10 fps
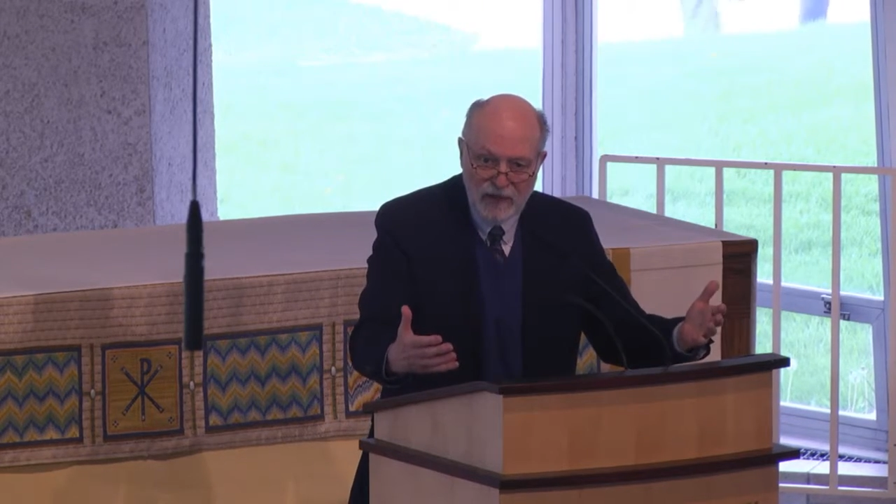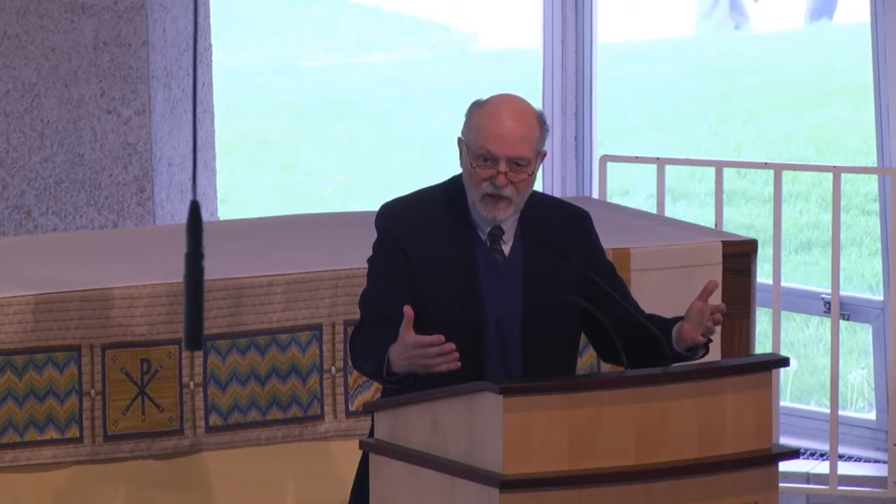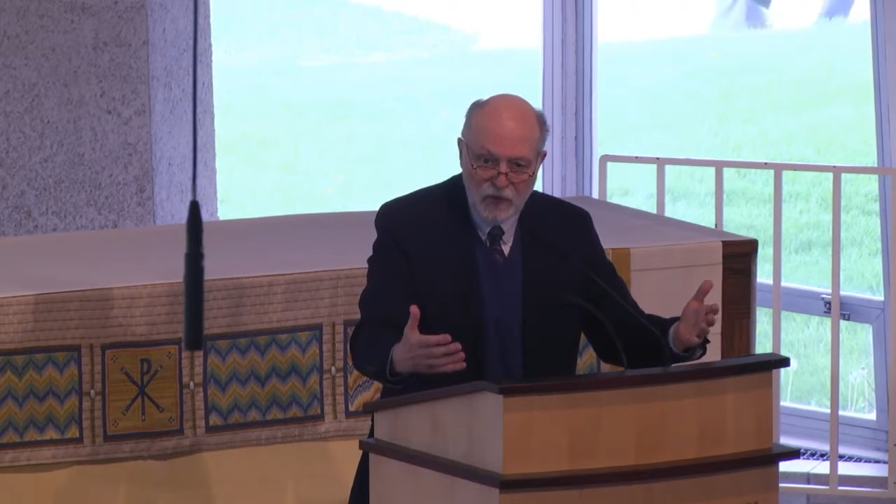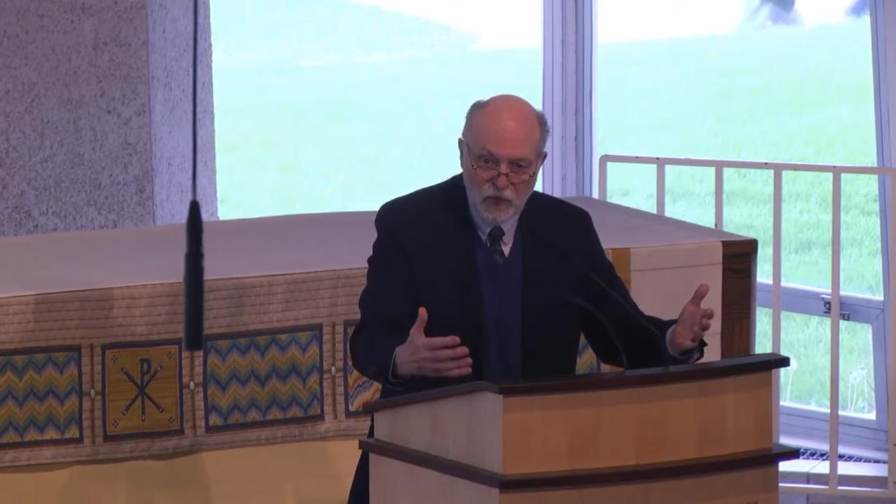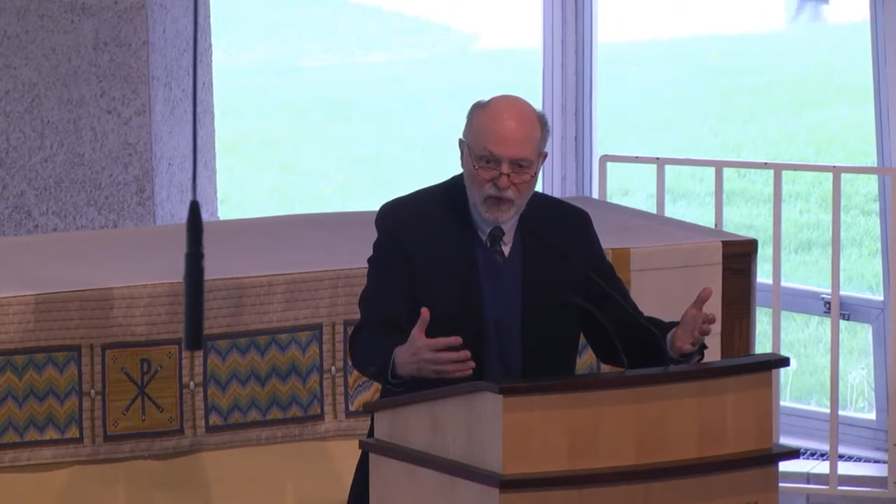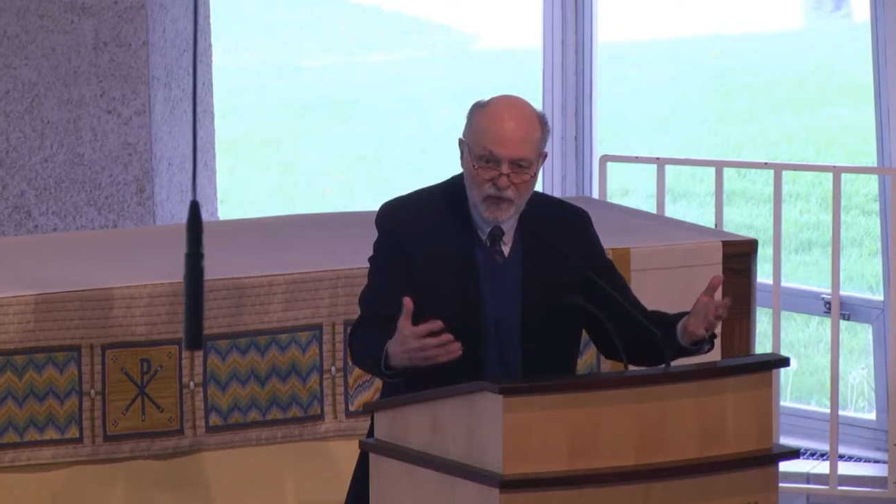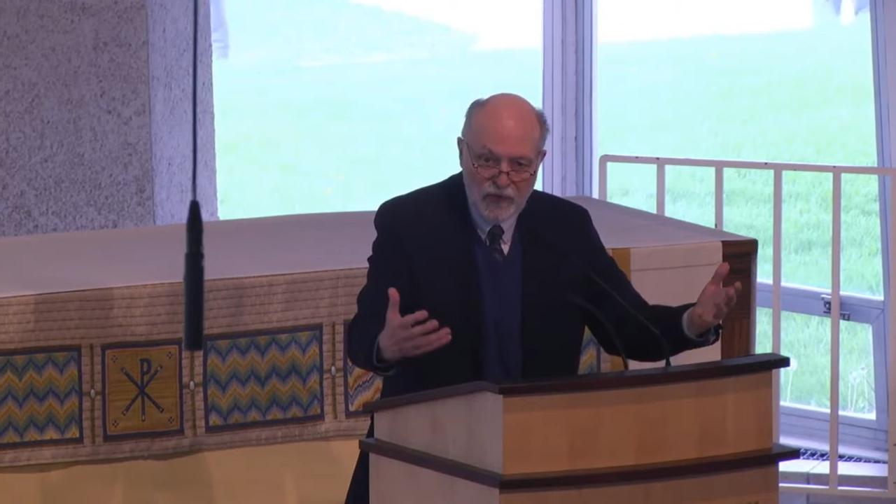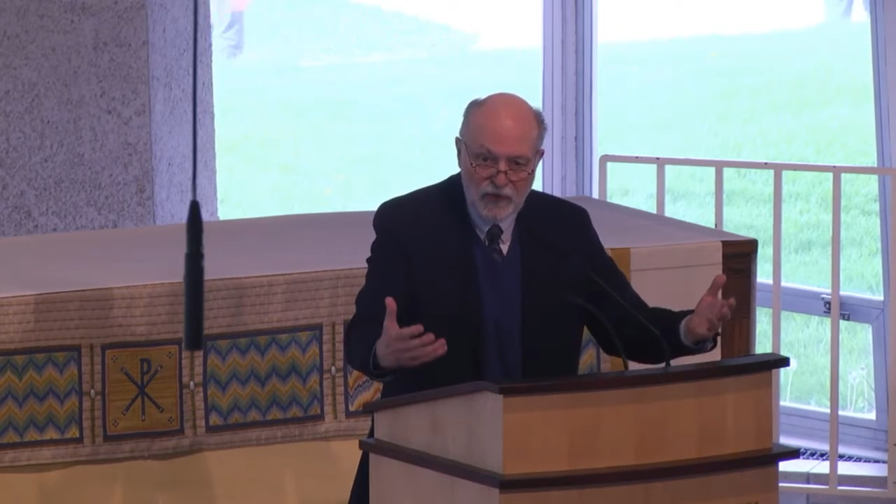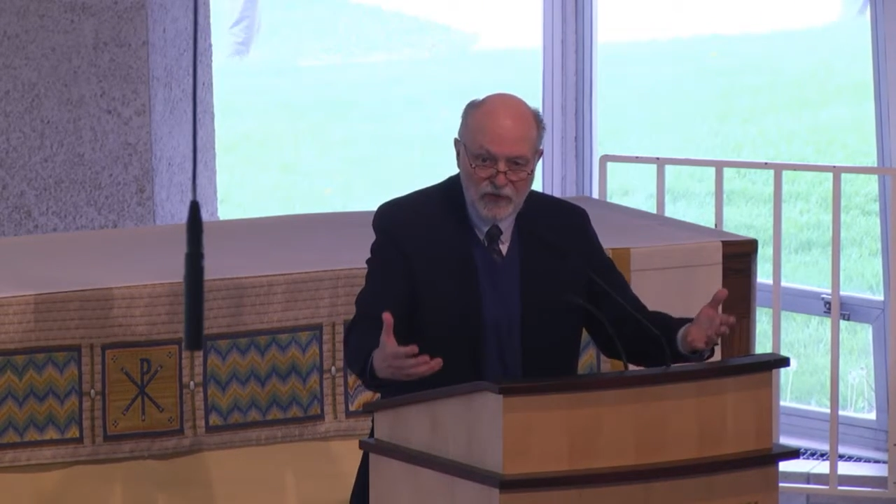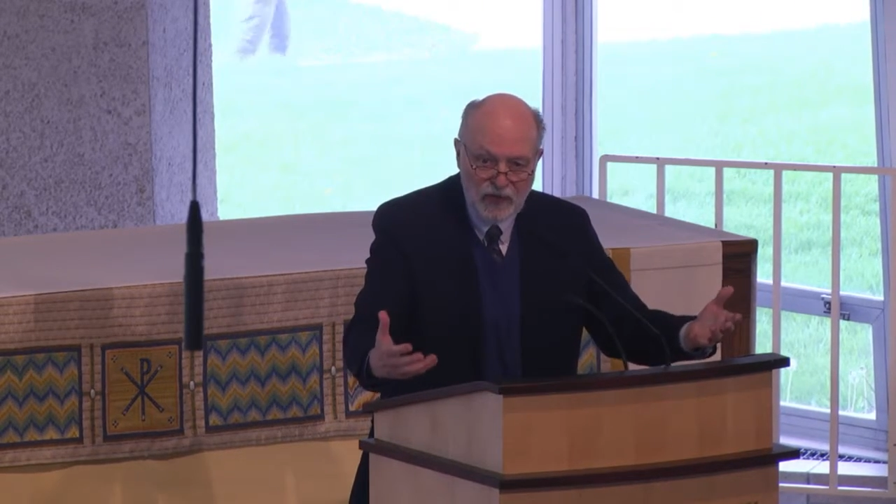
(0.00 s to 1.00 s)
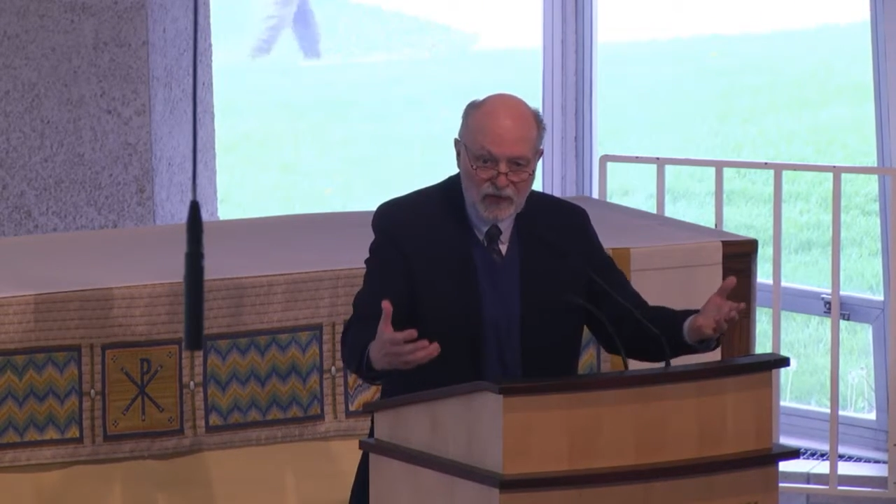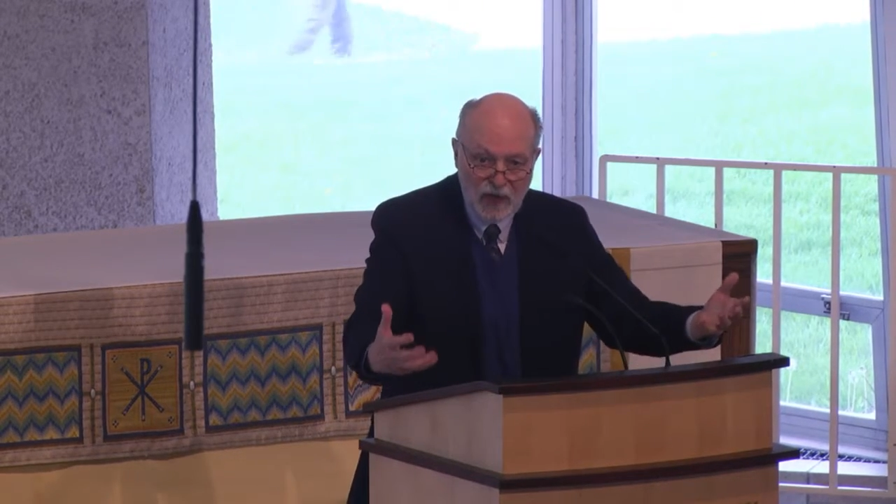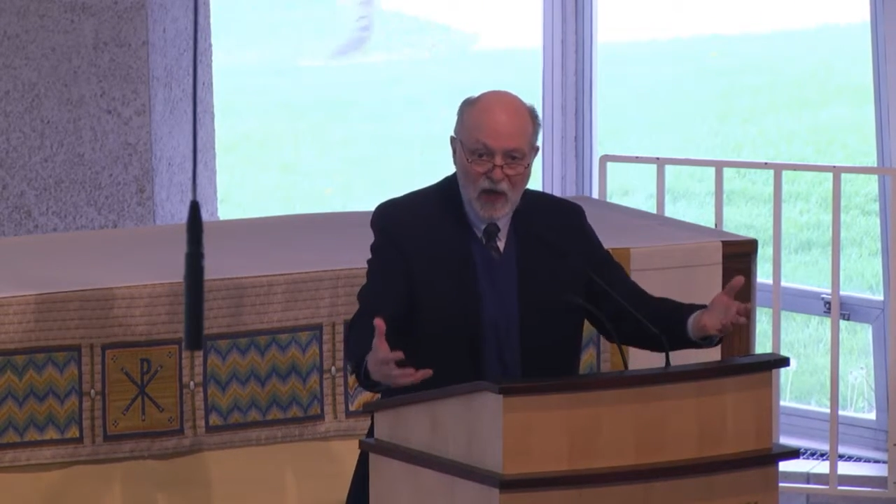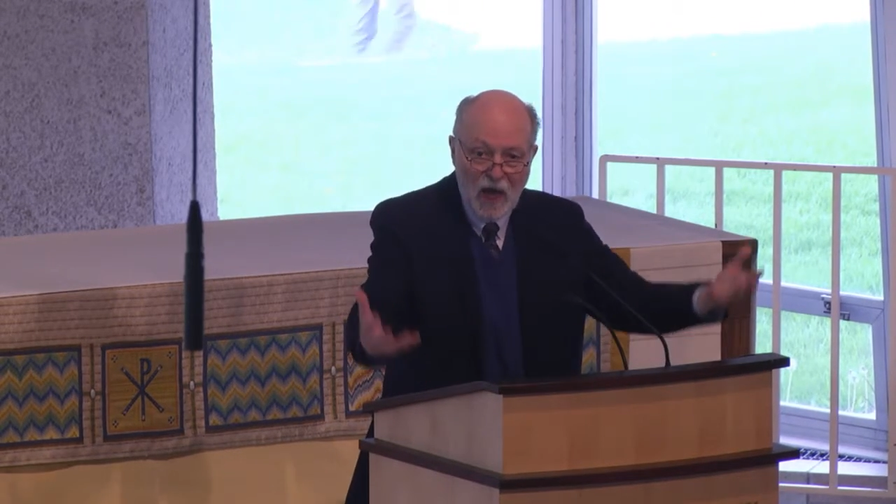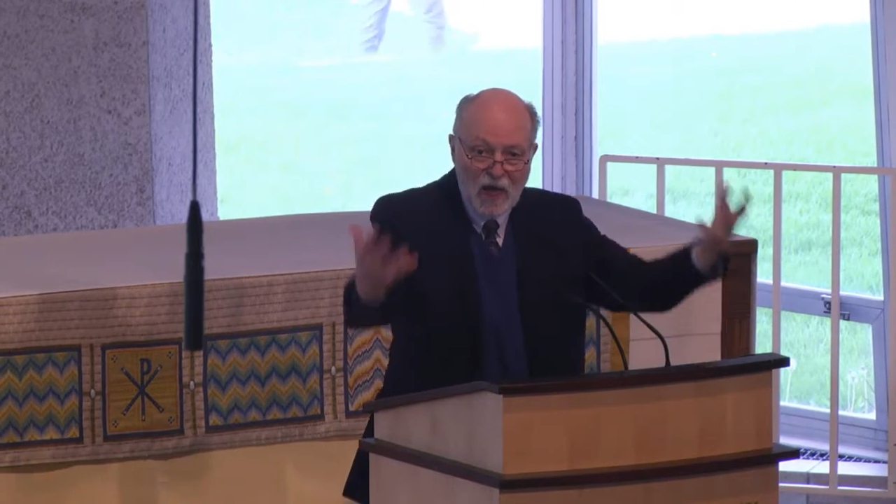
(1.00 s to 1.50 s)
and new earth it is
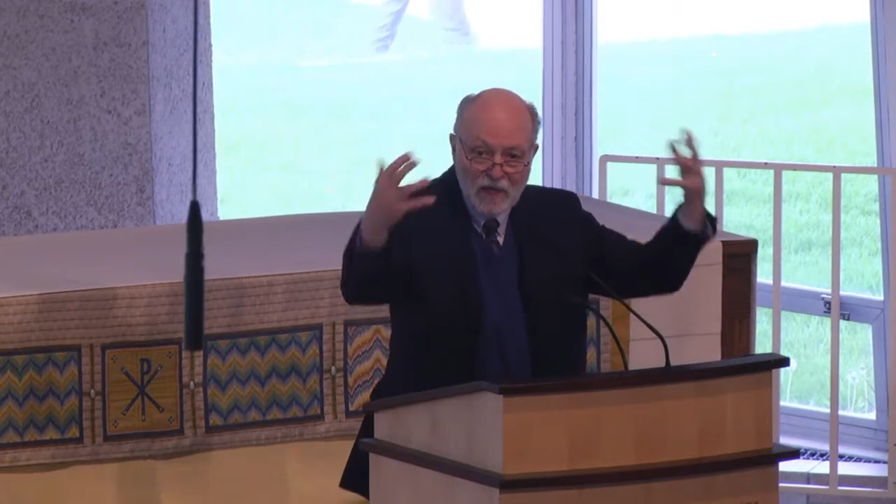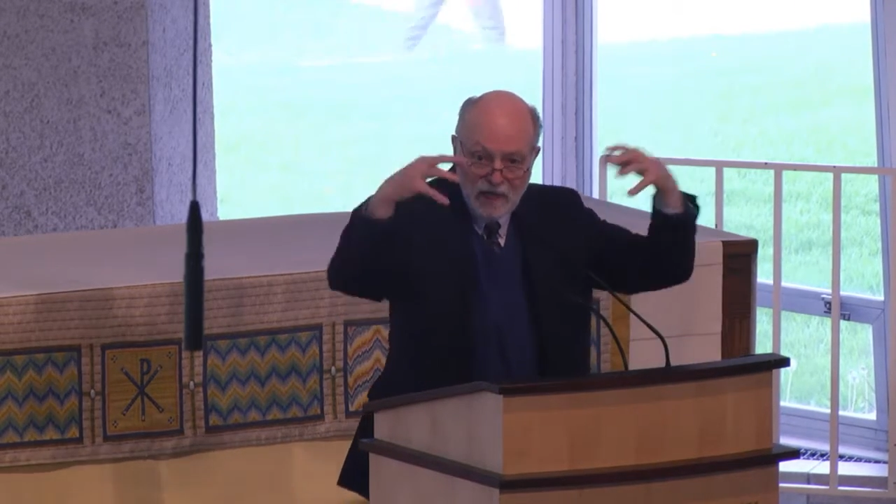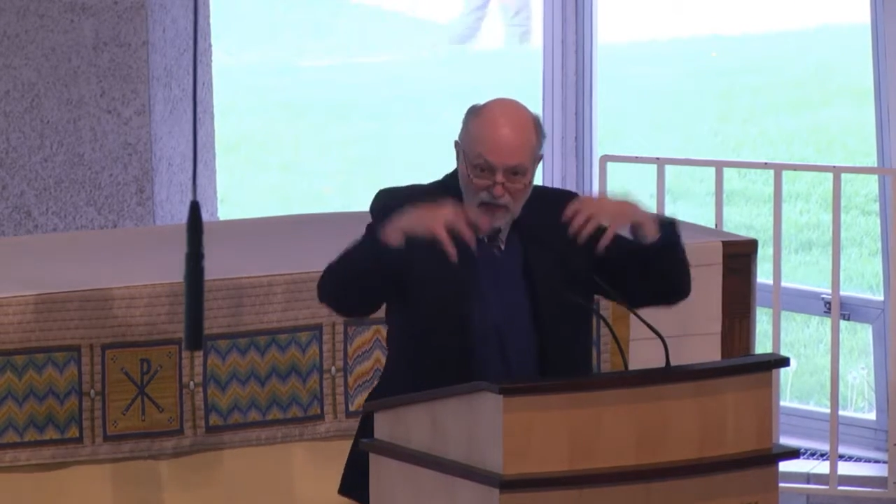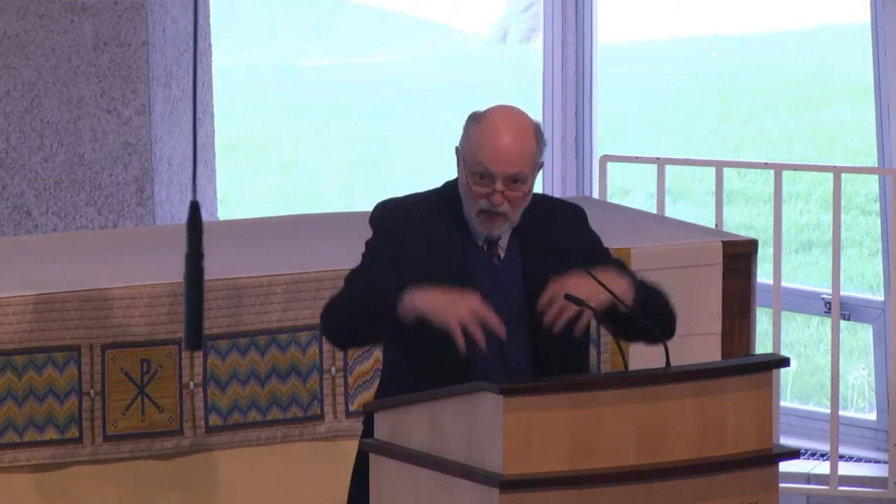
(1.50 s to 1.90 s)
that God